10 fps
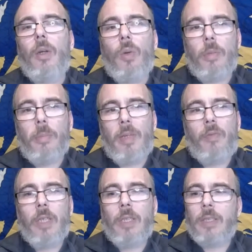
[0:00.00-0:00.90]
or the
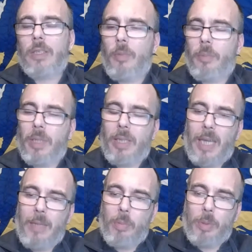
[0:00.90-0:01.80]
midfielders not being
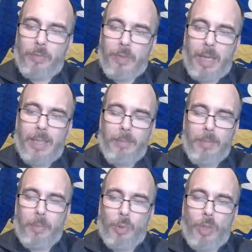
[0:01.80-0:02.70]
capable of getting him
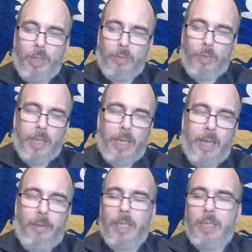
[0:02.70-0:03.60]
the ball in the right
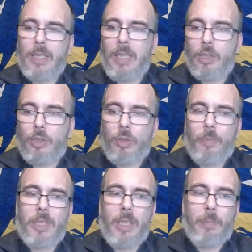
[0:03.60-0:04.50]
areas, and he just
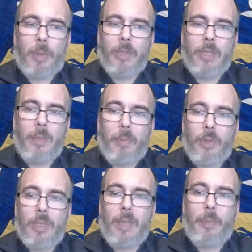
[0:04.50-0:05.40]
drops deeper and deeper
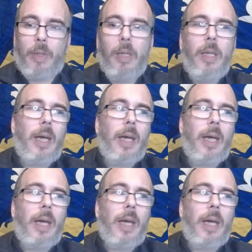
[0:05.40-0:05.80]
and deeper.